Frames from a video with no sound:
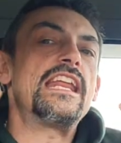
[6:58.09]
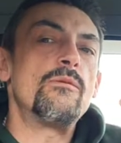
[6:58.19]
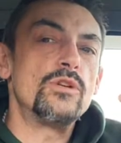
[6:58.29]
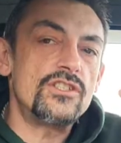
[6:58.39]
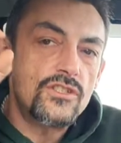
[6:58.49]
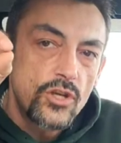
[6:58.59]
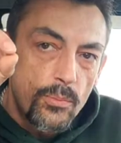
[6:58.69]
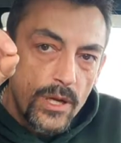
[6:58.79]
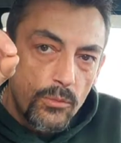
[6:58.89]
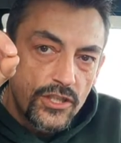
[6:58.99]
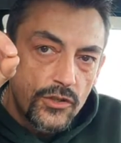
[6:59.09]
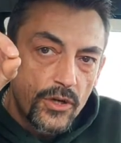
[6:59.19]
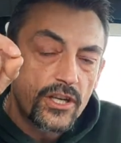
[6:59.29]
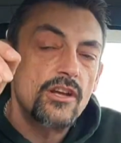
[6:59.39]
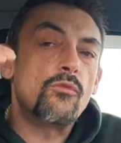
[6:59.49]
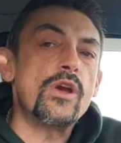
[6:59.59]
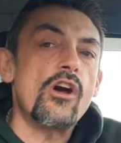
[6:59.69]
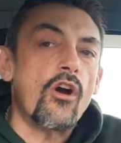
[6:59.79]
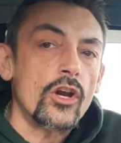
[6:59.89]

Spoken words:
It would still be restrictive. We are